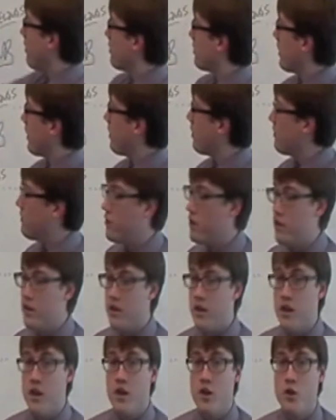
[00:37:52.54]
Harefoot,
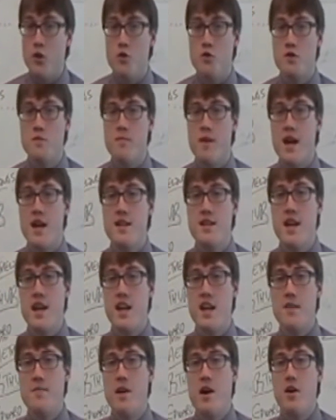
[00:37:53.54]
whose men
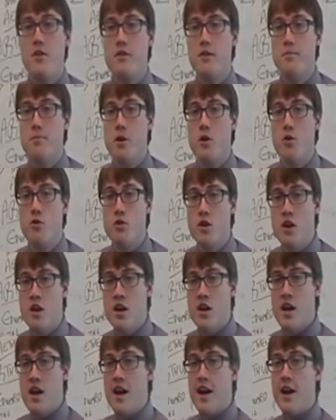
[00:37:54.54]
take him out in a boat
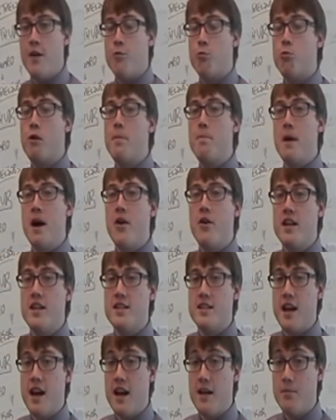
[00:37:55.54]
and rip out
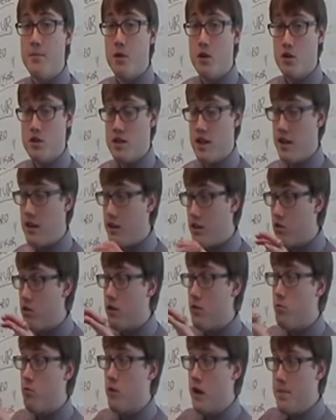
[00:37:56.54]
his eyeballs. They
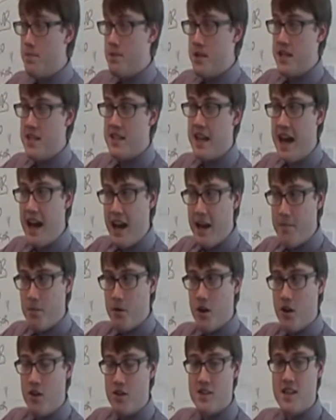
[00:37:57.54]
literally ripped his
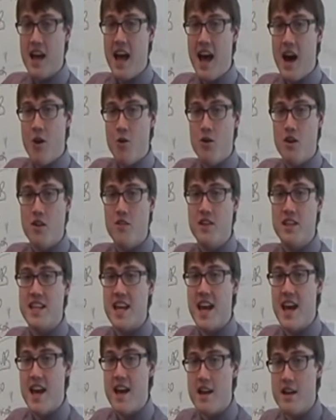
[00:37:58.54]
eyeballs out of his
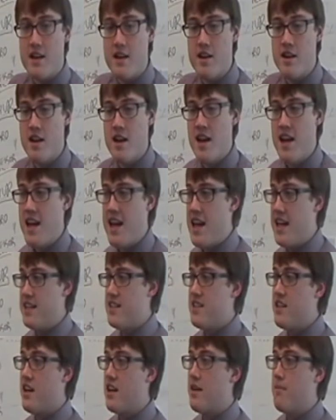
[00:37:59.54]
head and
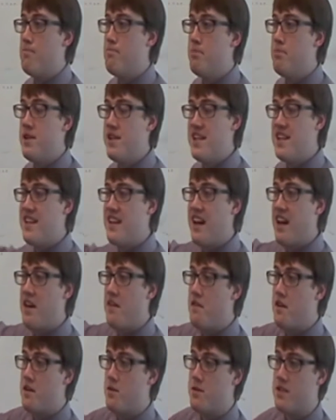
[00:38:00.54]
stuck a big
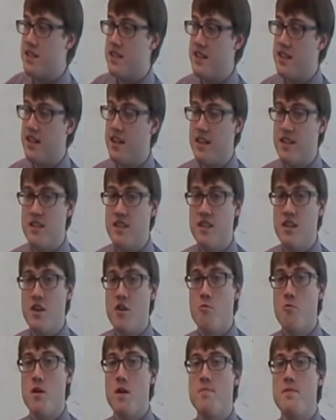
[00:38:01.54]
knife into his guts,
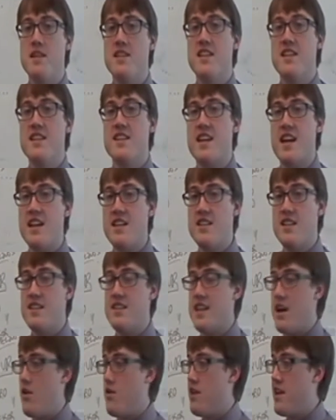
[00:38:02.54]
ripped his intestines
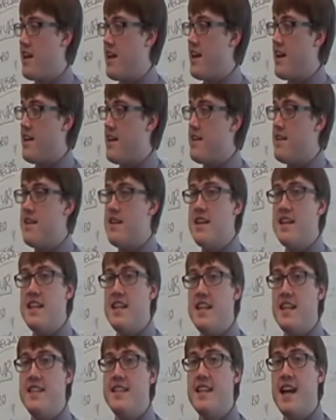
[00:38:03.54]
out, and
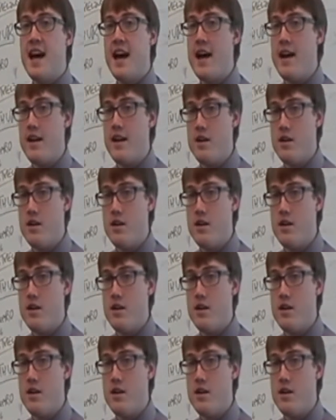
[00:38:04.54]
he died.